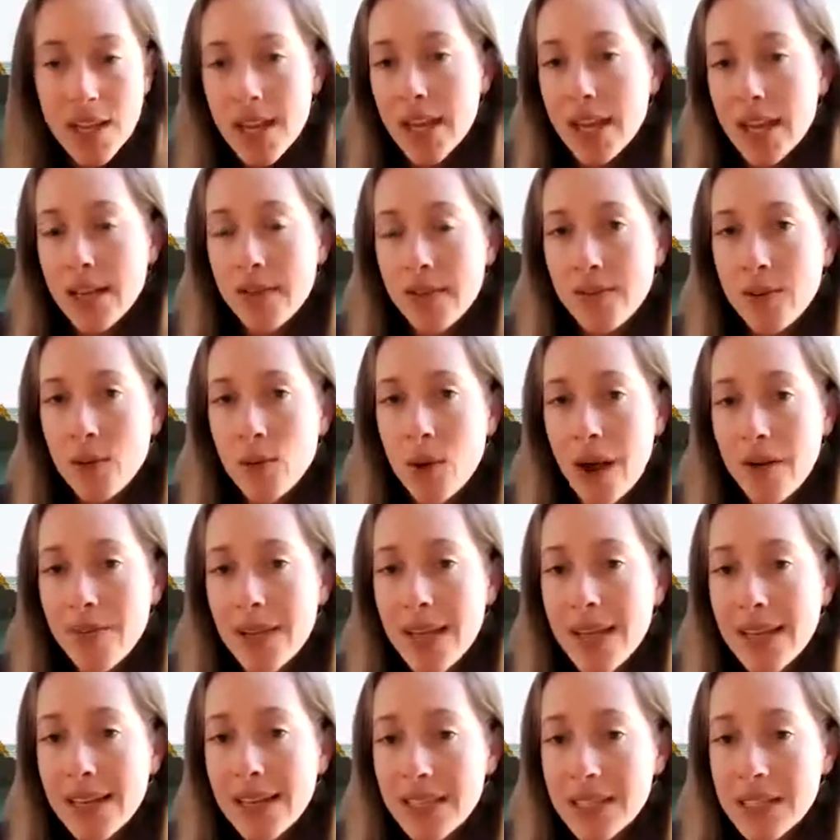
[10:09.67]
And if you have
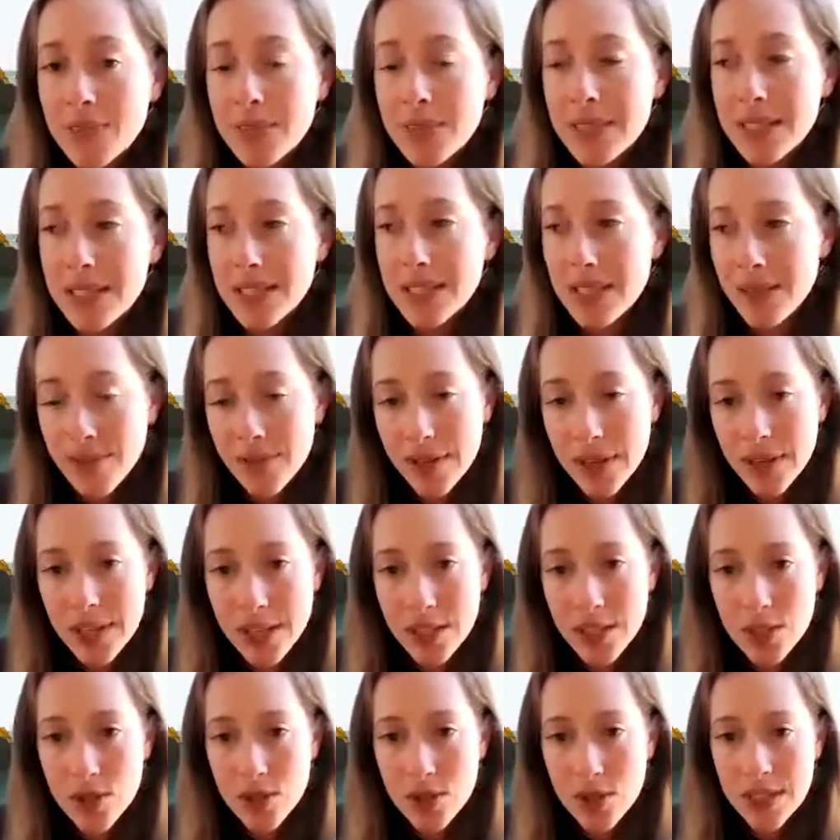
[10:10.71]
any specific
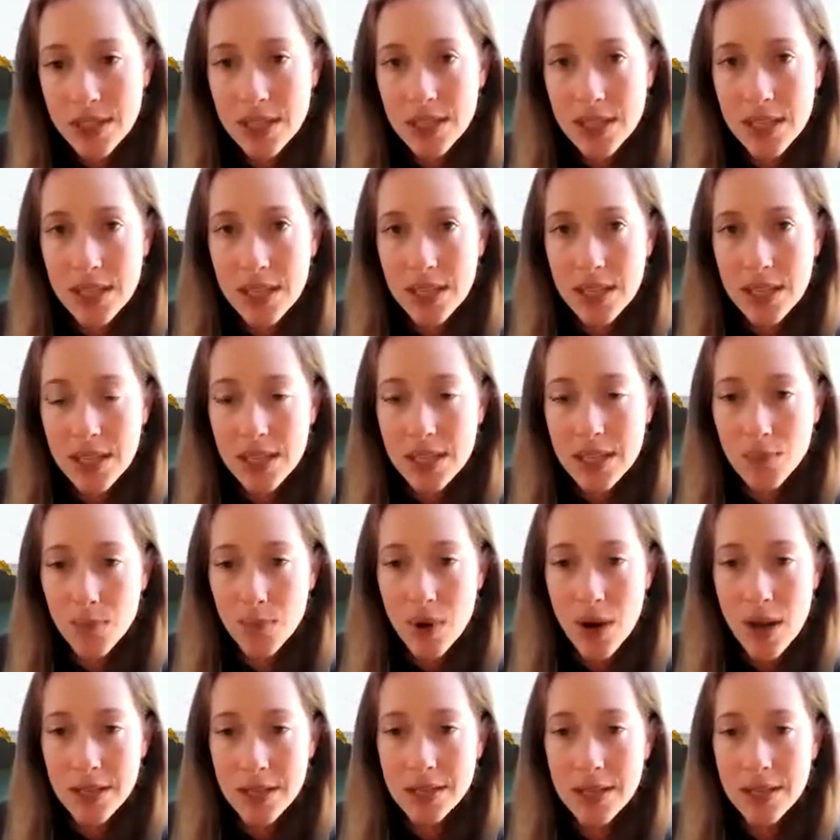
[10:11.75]
interest in this
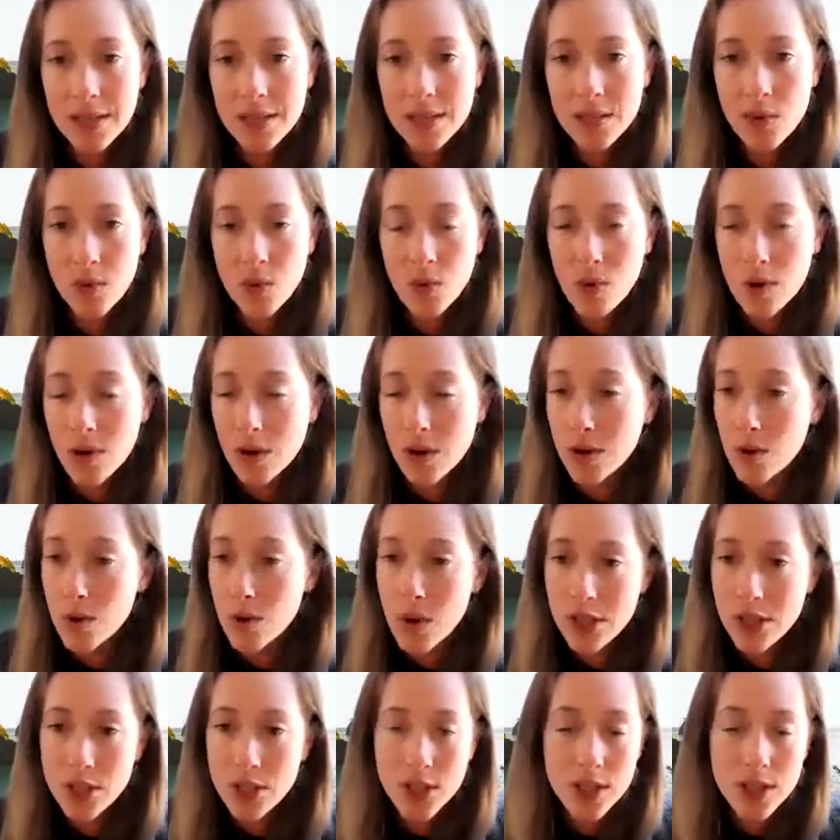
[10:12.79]
process or
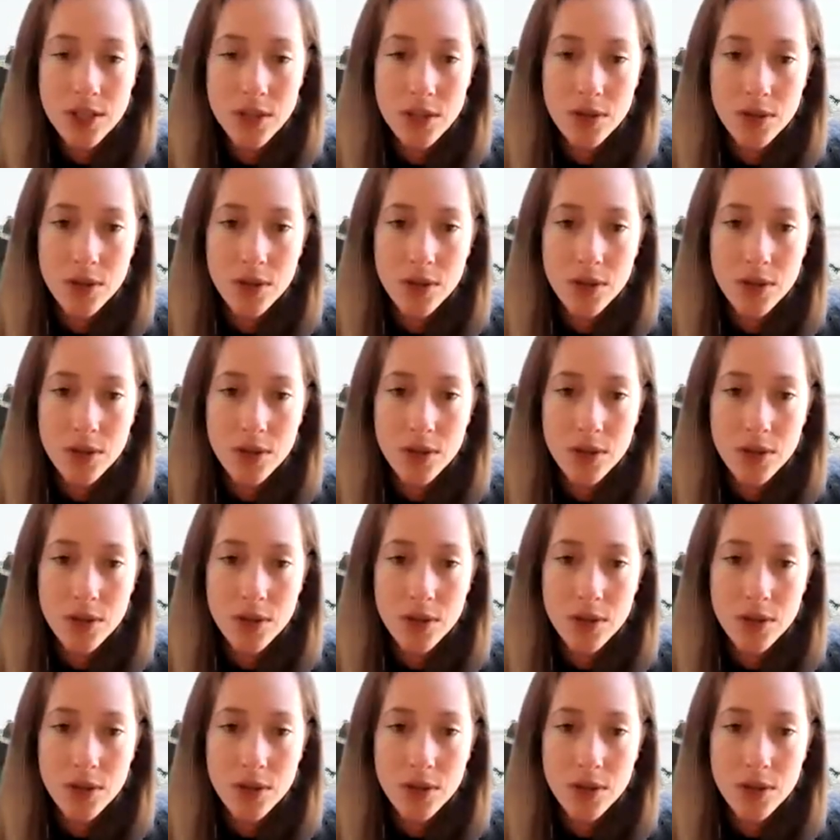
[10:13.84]
questions,